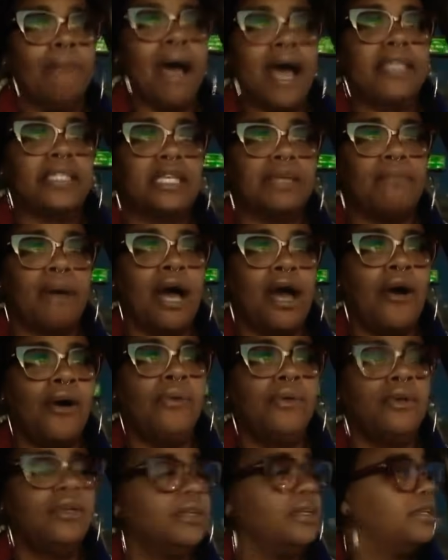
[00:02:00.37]

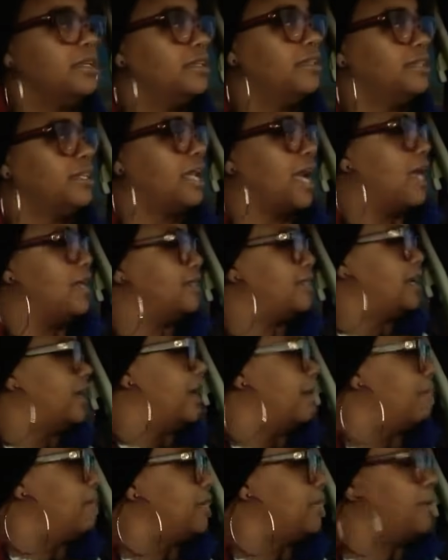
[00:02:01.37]
Massimo. God
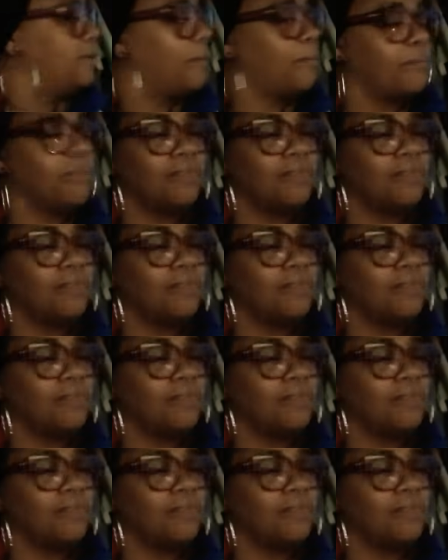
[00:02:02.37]
damn it.